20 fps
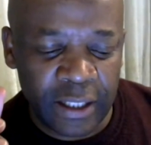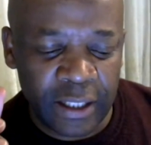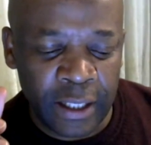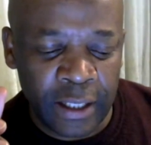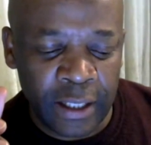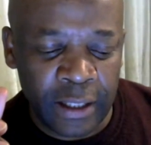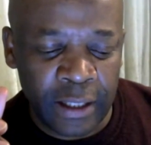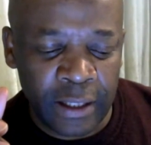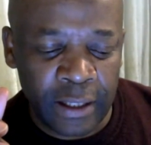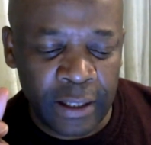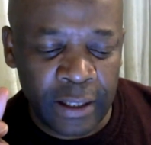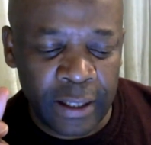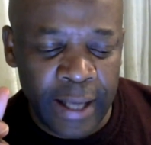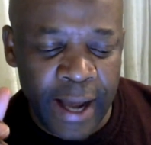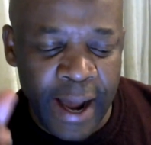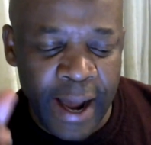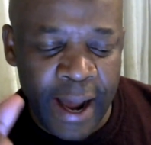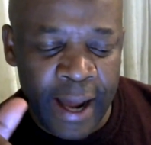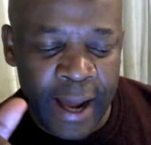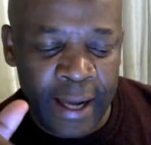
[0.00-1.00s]

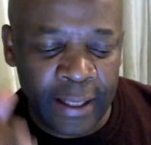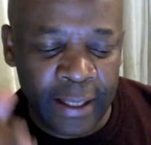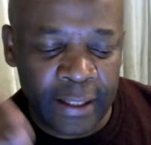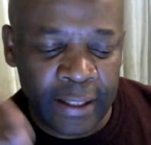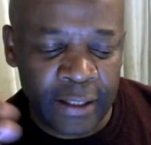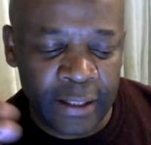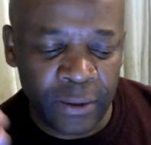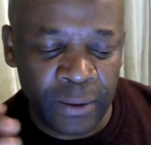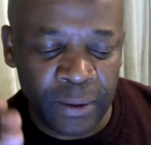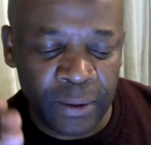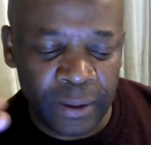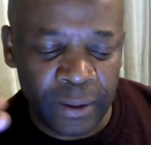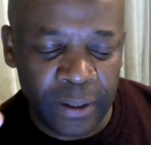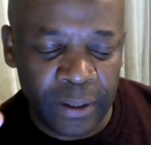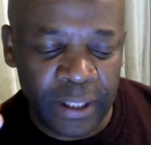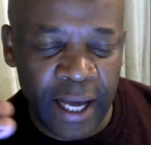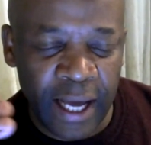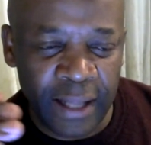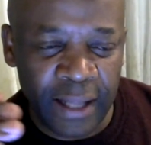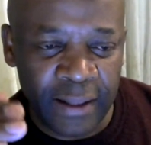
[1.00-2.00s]
act, or
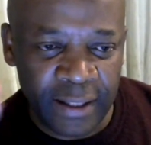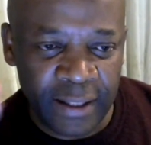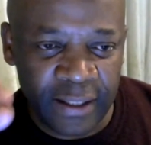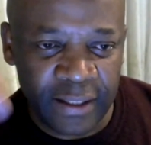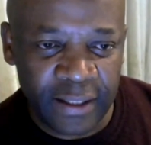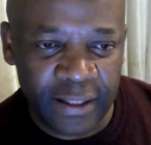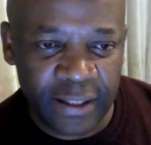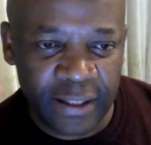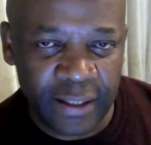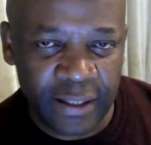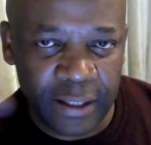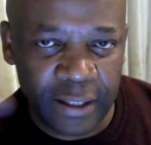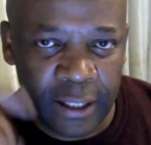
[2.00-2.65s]
yeah, this